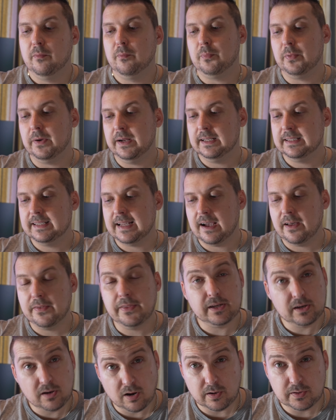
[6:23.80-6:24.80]
bring down
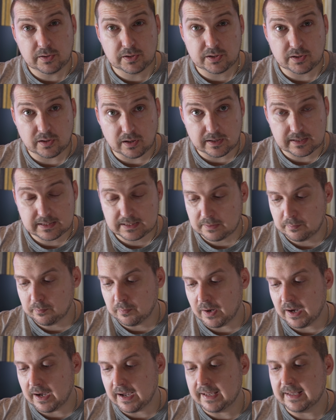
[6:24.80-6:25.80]
the contrast
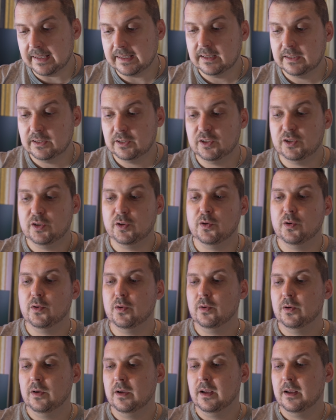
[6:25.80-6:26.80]
by
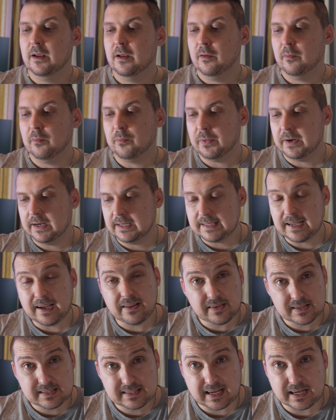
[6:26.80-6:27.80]
2, bring
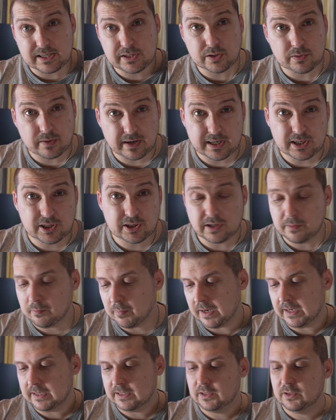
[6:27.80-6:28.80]
down the saturation
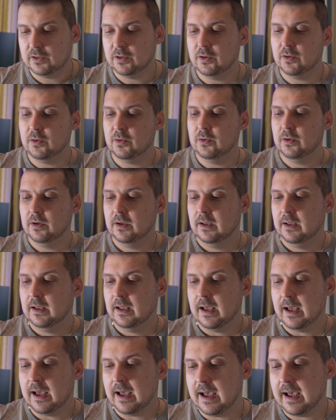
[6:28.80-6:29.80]
by 2,
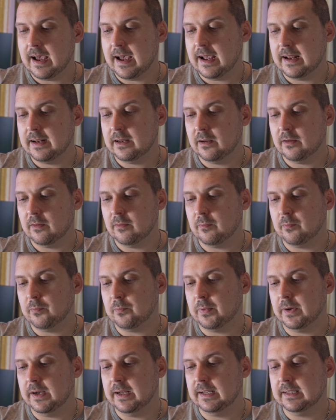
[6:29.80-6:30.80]
and
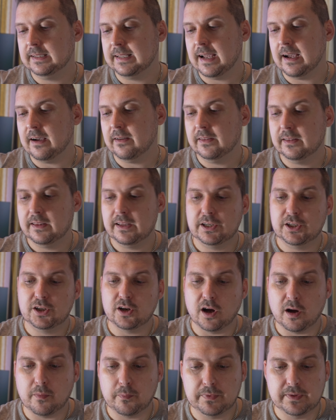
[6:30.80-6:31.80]
bring down the
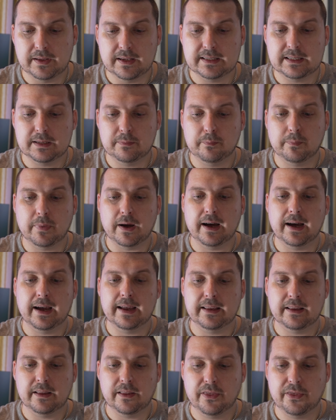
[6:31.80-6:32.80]
sharpness
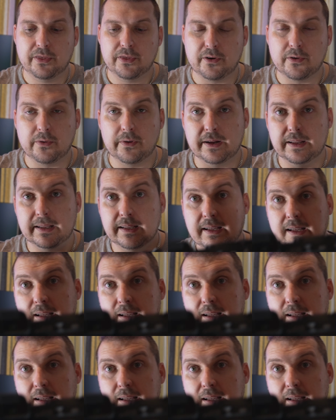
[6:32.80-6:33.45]
by 3.